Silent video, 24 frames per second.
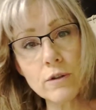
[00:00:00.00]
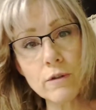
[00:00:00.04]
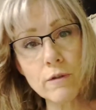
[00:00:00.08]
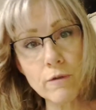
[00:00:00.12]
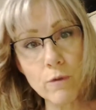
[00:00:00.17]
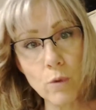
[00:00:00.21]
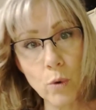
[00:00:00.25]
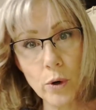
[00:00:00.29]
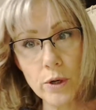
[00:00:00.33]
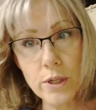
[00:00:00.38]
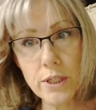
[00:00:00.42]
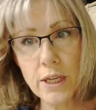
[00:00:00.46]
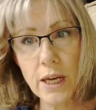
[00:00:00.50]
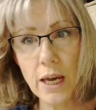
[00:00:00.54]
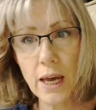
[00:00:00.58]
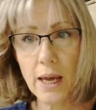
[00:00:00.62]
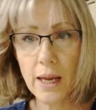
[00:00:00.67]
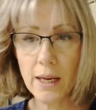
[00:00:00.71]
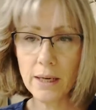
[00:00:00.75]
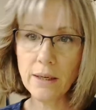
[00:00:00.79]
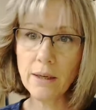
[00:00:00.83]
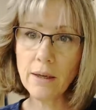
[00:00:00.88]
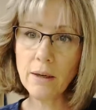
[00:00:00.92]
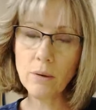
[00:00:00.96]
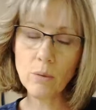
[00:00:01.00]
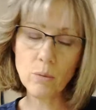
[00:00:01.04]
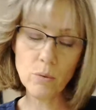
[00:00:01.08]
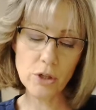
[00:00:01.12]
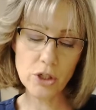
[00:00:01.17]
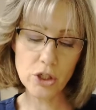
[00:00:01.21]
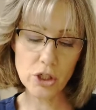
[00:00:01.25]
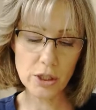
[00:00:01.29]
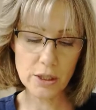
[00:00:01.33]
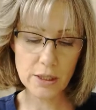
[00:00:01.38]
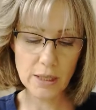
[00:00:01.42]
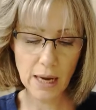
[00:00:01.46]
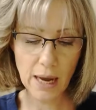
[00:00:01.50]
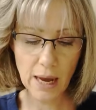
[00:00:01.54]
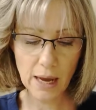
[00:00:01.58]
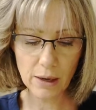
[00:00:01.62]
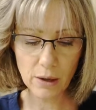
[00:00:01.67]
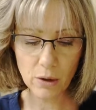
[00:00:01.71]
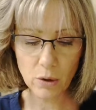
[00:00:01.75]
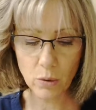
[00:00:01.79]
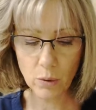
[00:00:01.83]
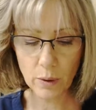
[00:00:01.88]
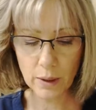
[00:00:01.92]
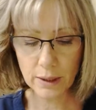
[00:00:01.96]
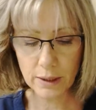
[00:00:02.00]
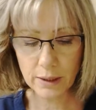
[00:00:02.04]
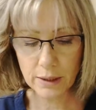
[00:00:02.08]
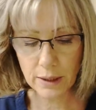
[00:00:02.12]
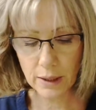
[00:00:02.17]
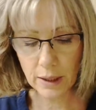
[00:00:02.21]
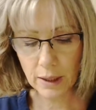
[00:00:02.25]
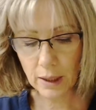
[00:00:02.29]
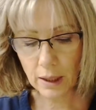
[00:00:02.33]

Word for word: to 410, which is adequate.